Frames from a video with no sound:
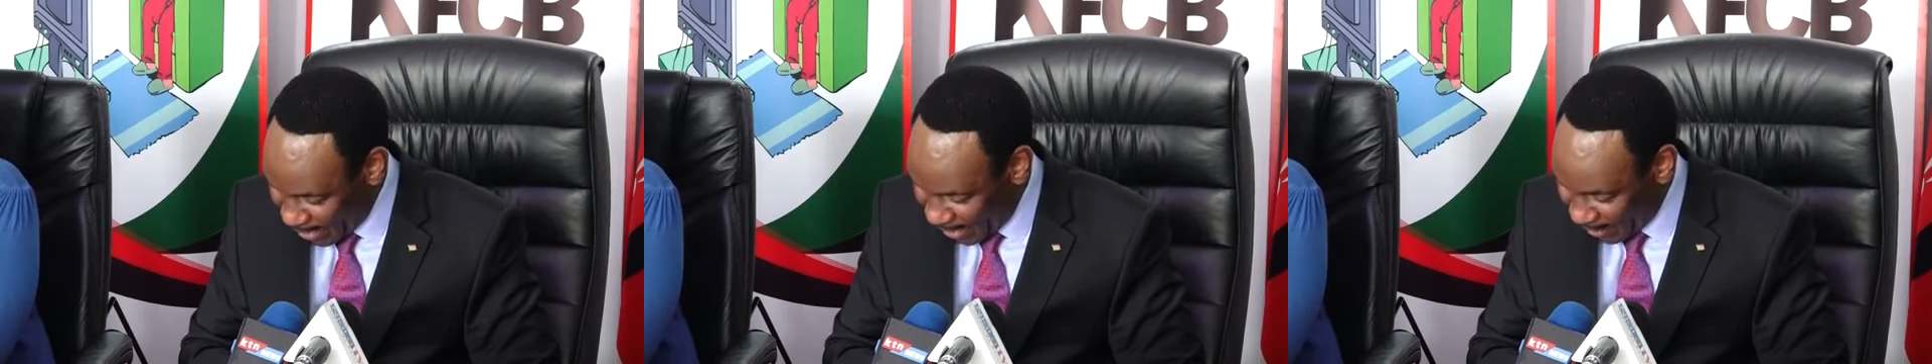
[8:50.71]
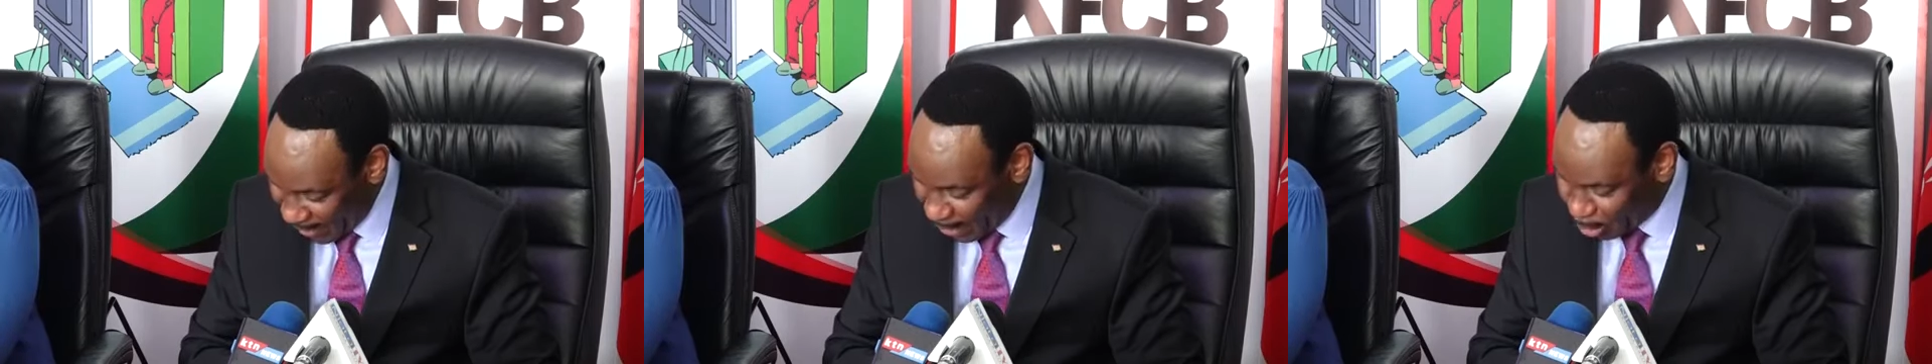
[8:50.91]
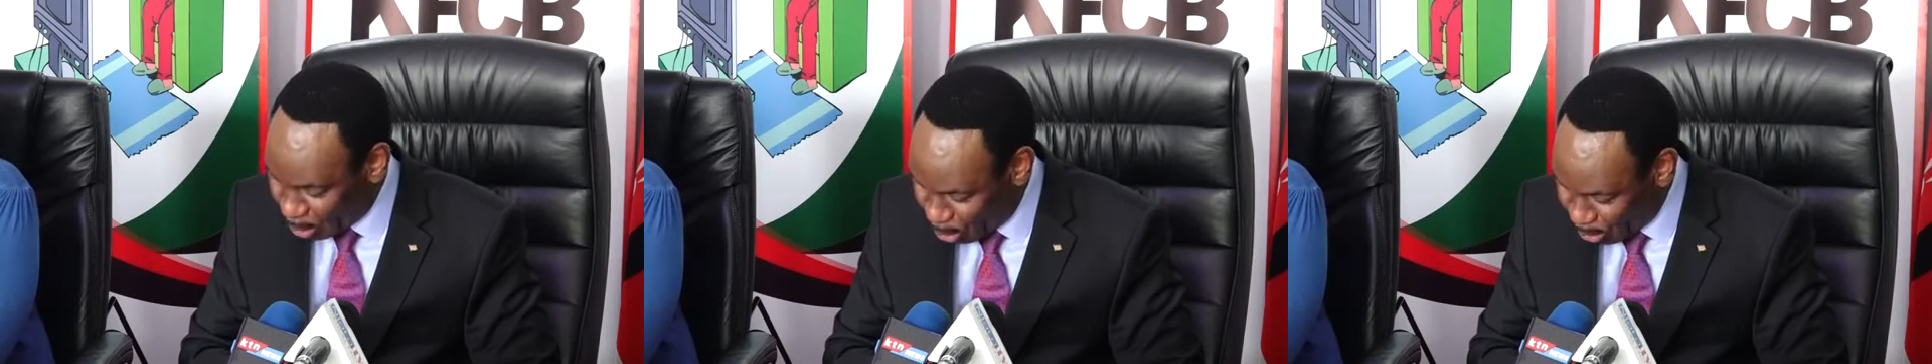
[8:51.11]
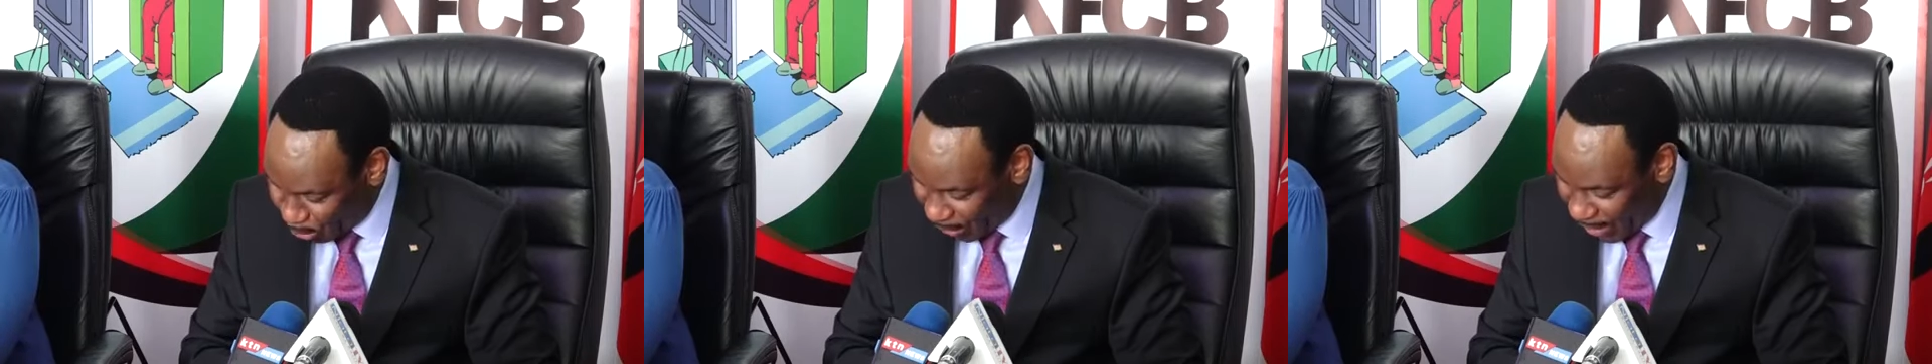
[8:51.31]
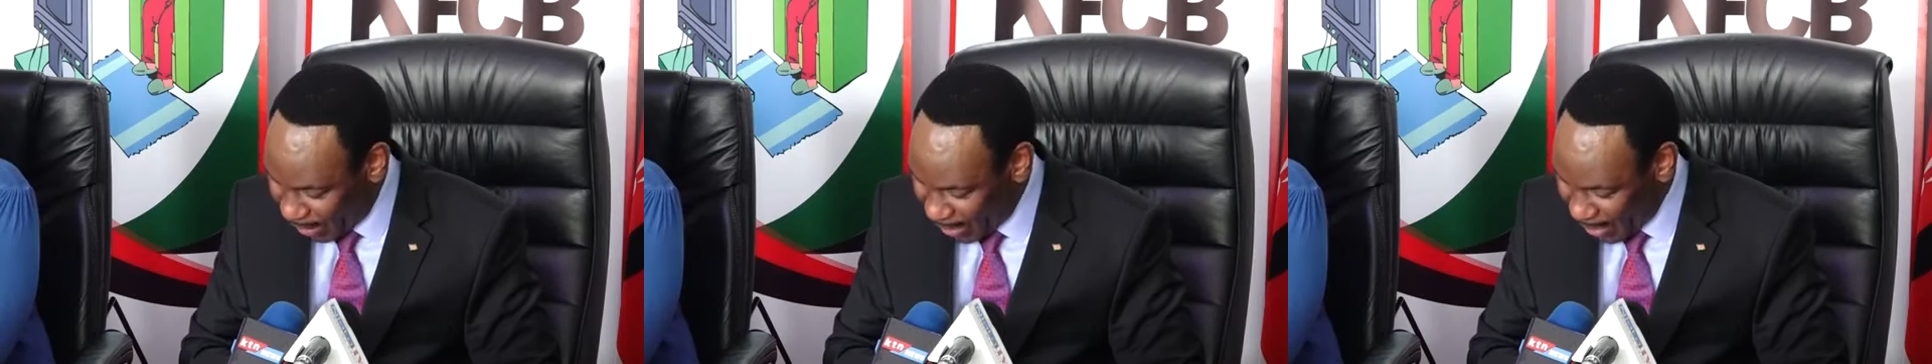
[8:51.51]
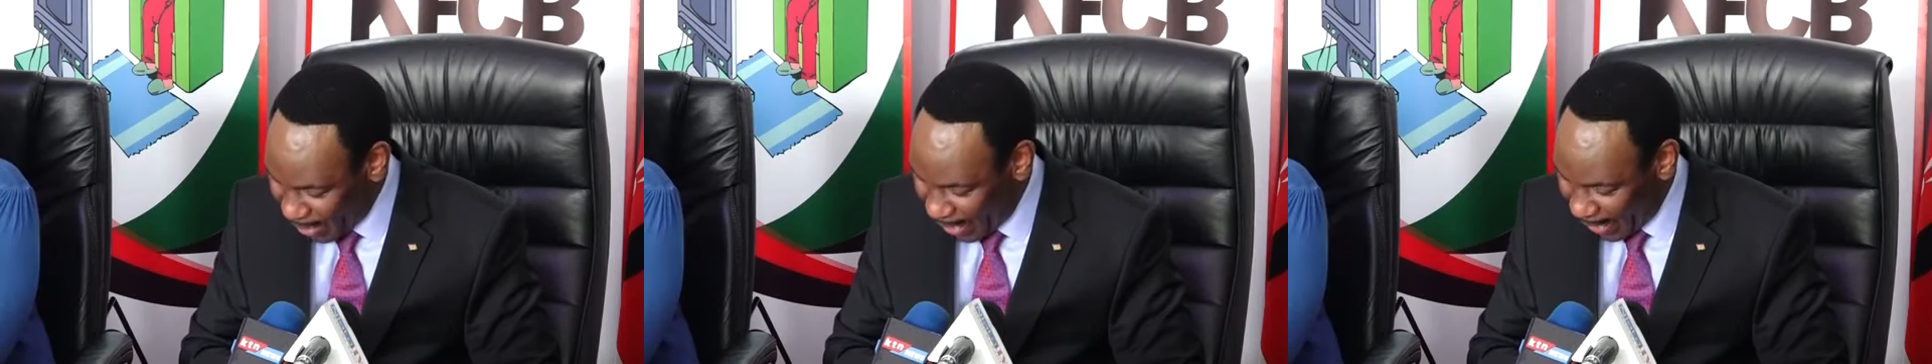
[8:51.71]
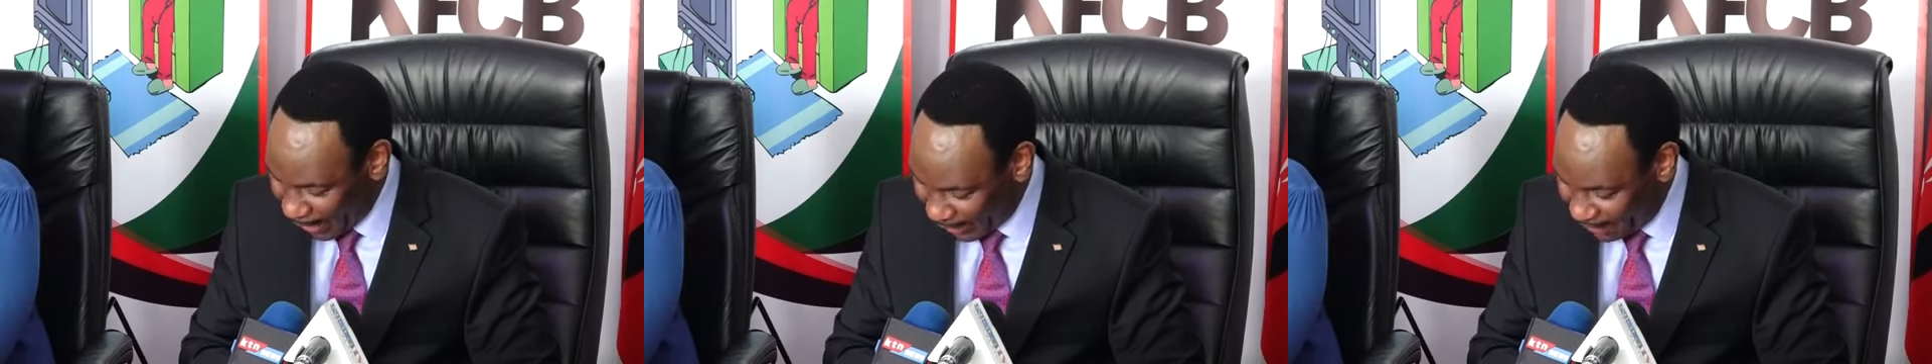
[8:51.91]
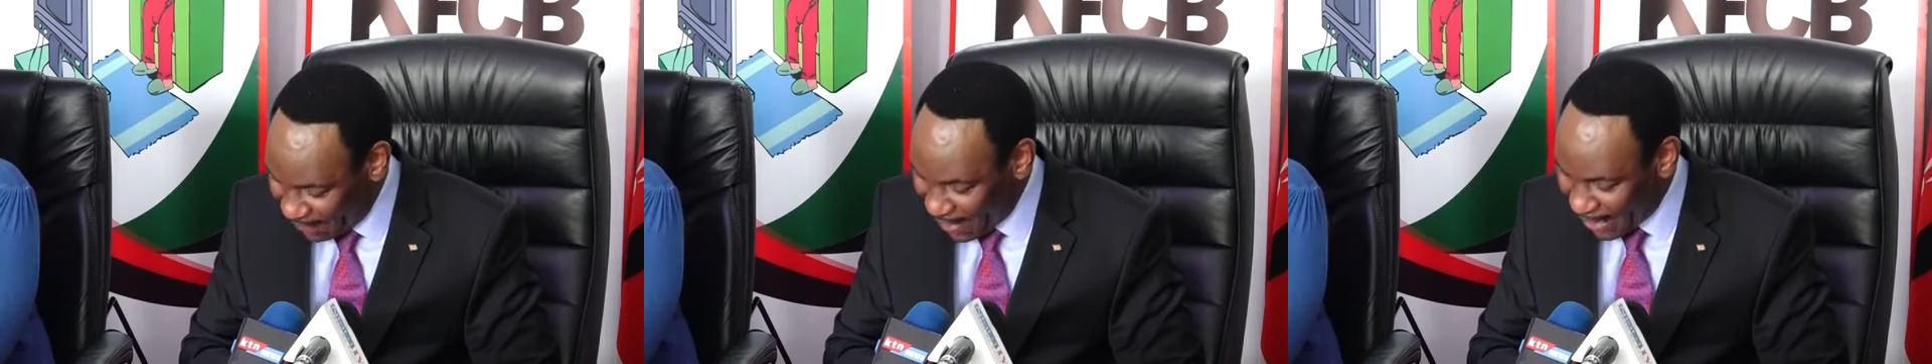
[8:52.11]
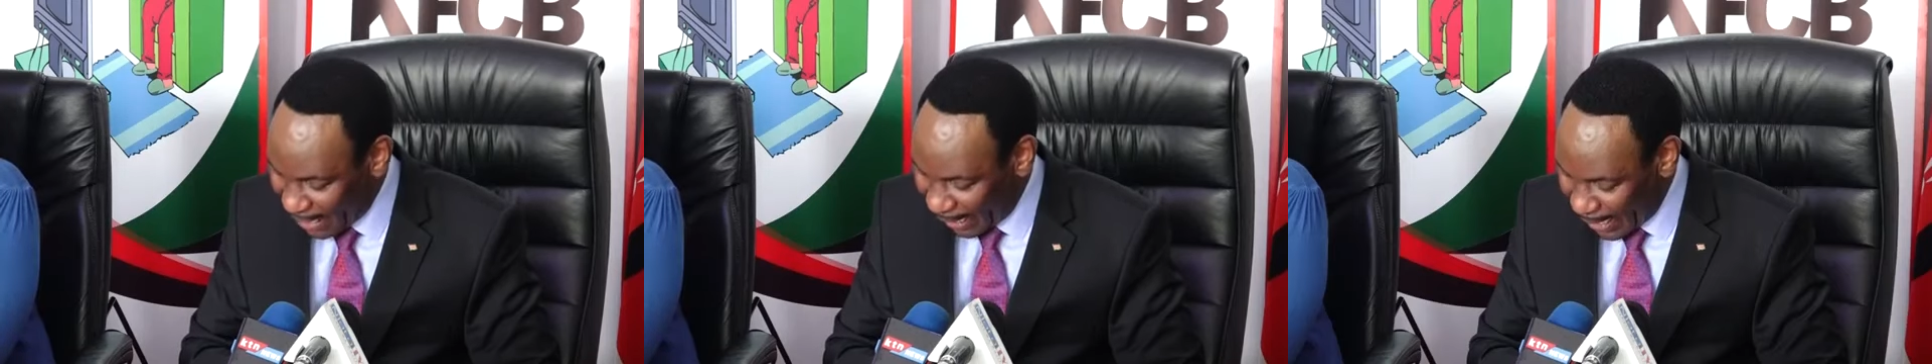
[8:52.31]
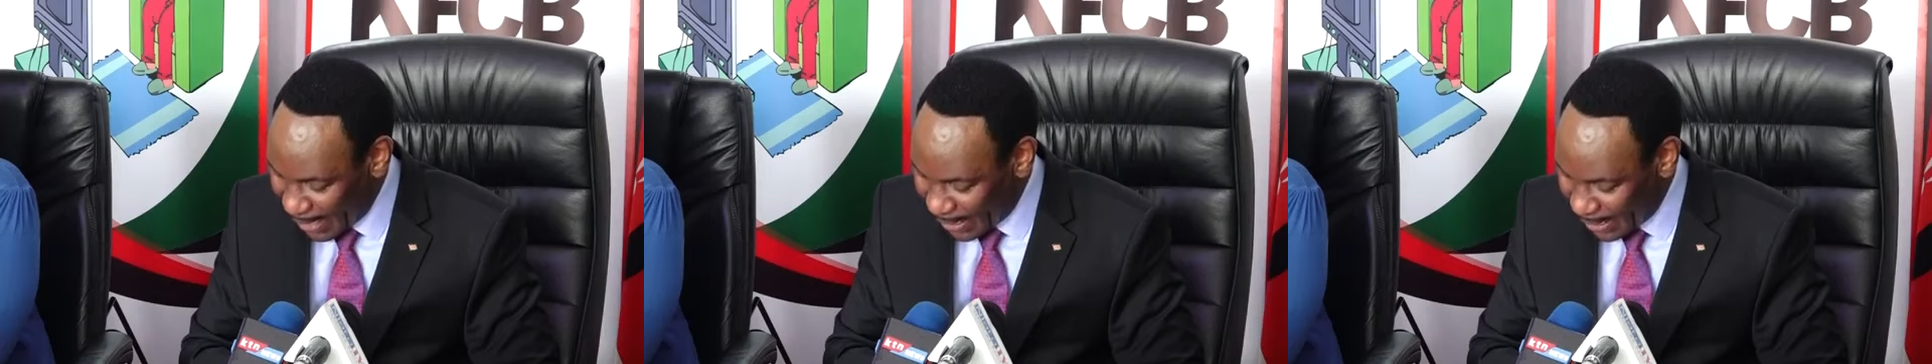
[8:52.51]
and that children are given
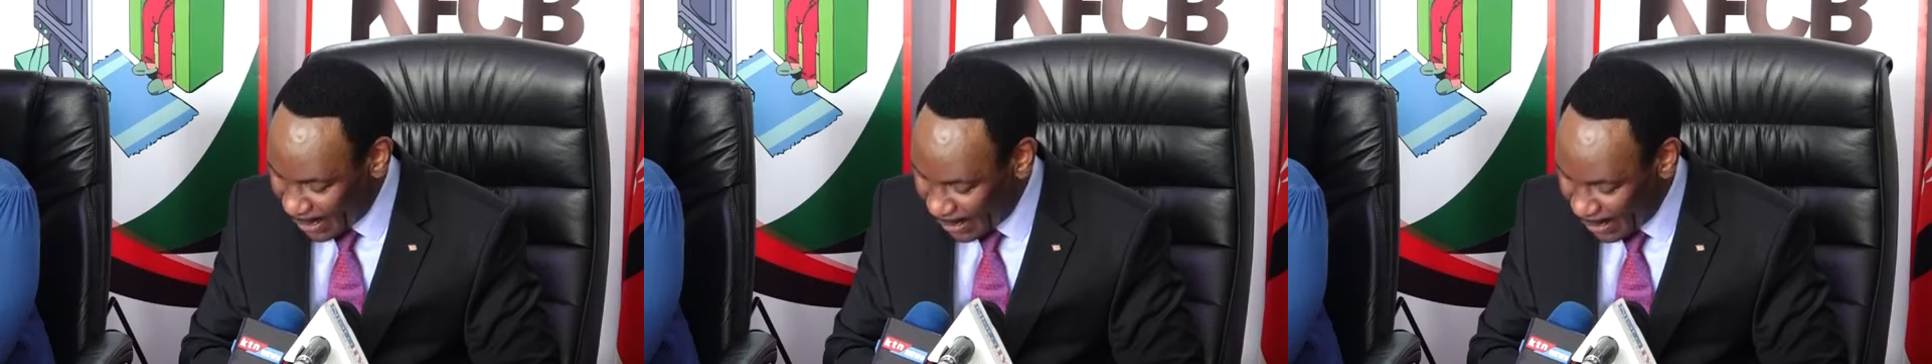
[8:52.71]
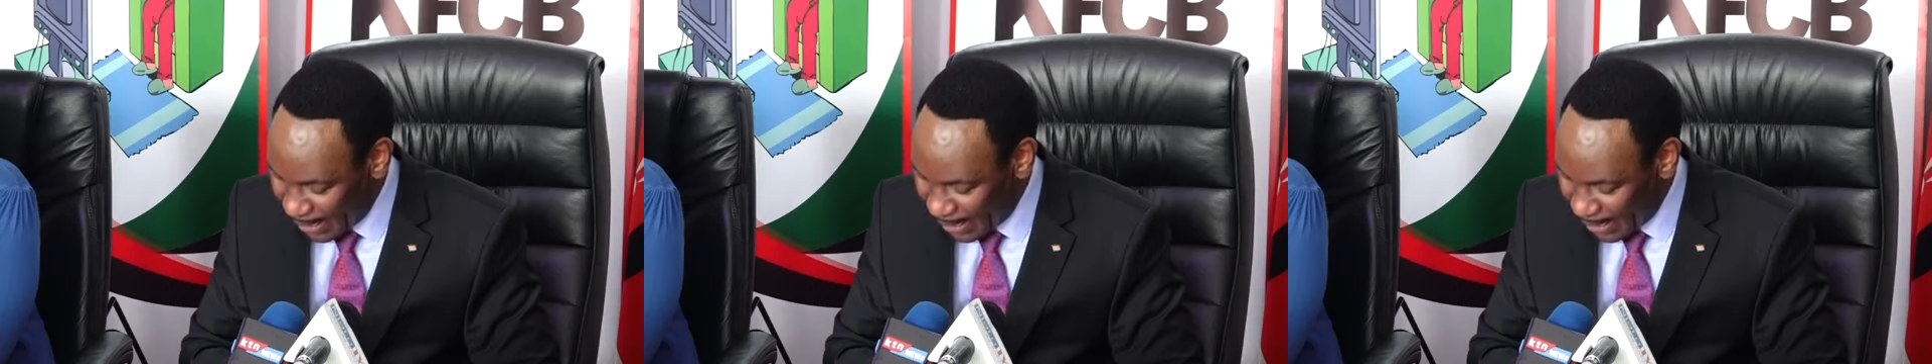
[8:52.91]
the right